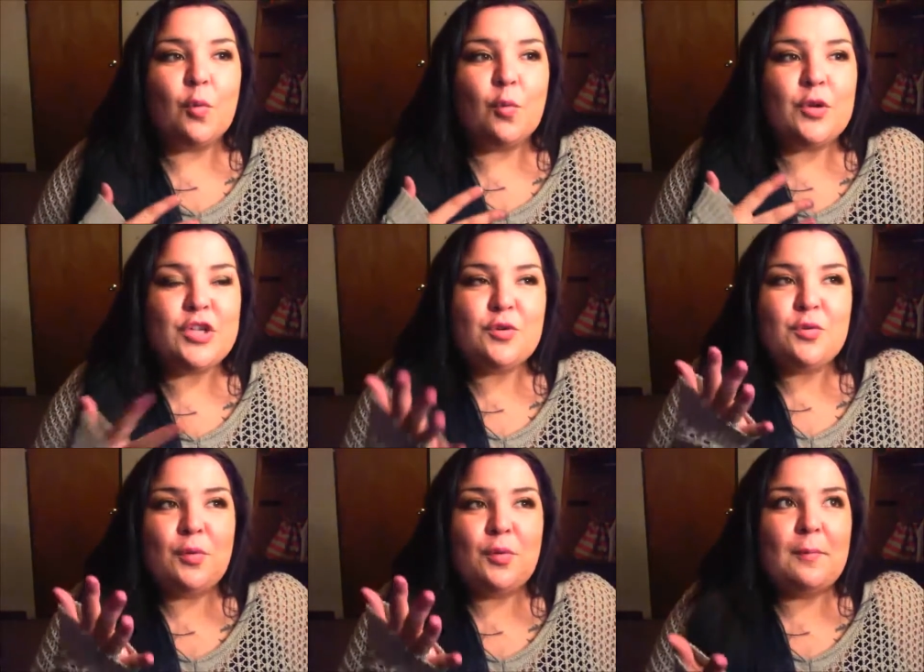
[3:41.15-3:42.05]
When
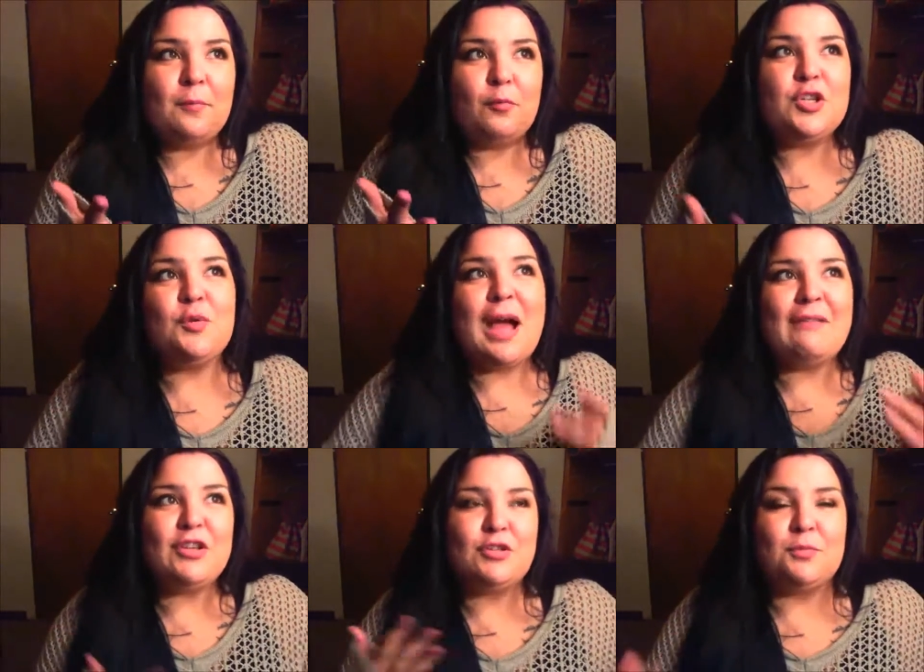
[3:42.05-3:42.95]
you when you
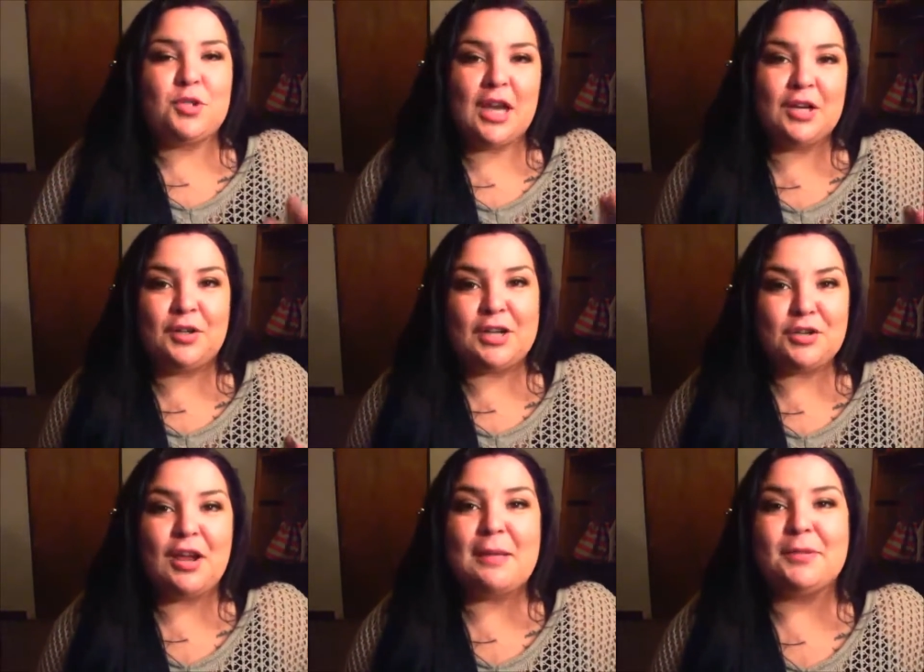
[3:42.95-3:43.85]
have a YouTube channel and
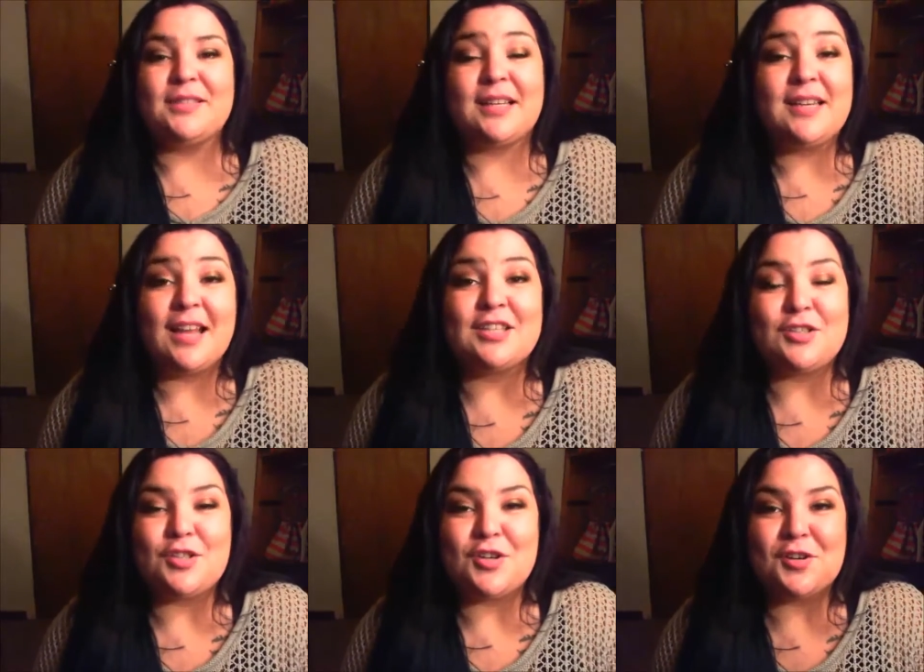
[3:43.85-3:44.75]
you're able to connect
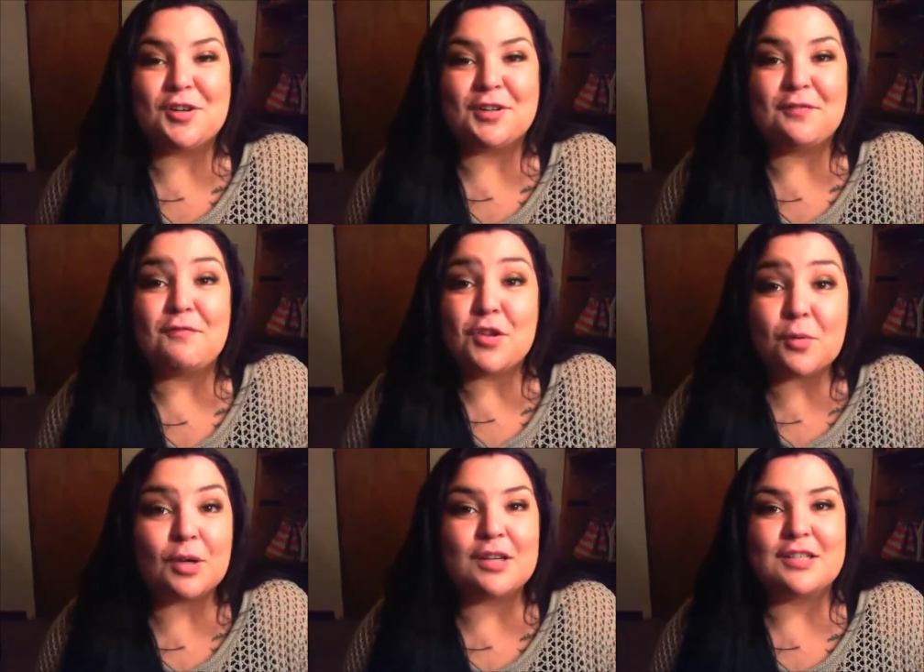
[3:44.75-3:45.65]
to your
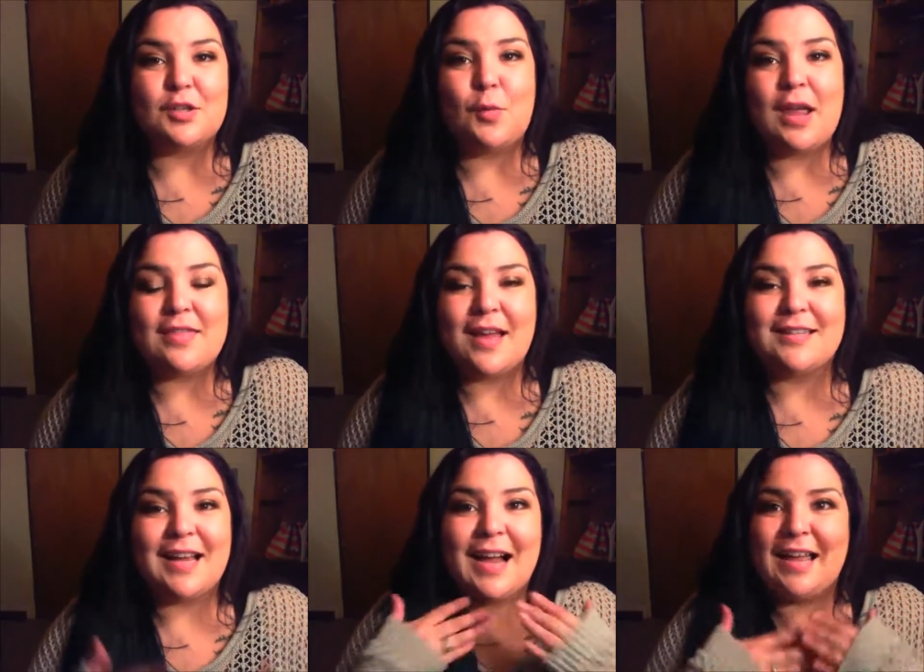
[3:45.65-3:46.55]
viewers the way
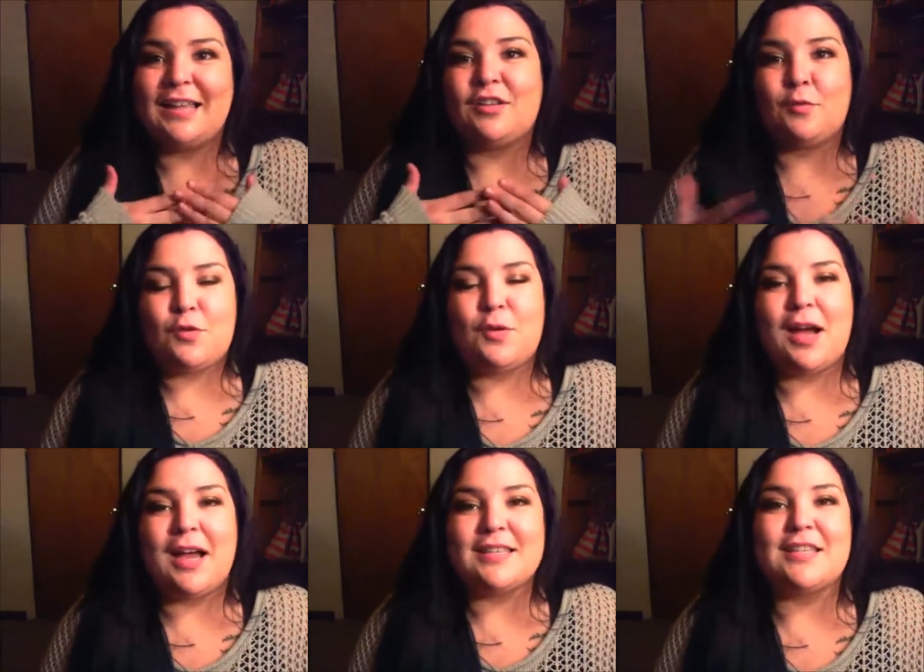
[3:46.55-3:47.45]
that I connect with you
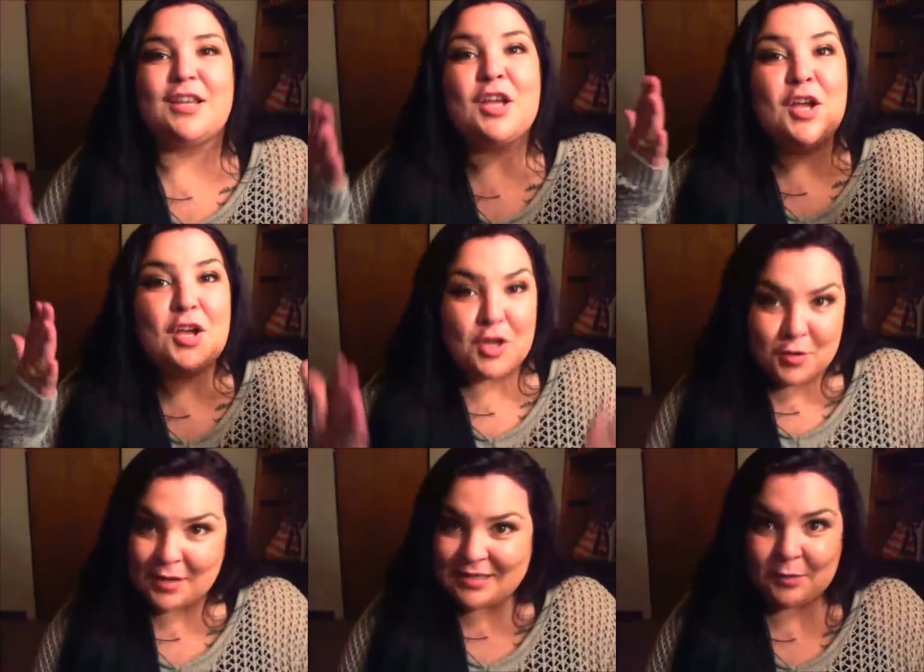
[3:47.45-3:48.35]
guys and
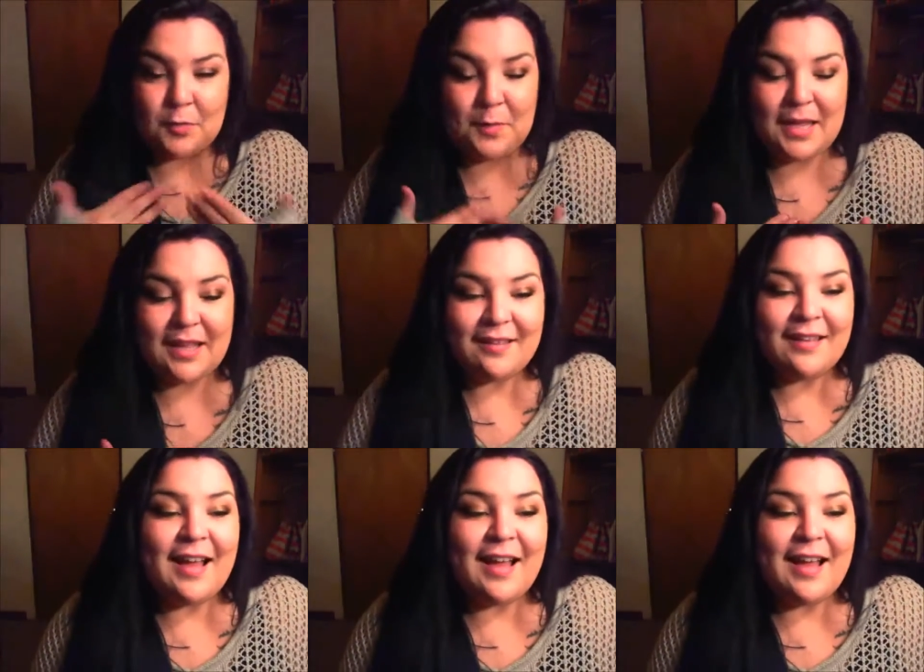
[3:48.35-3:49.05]
you connect with me,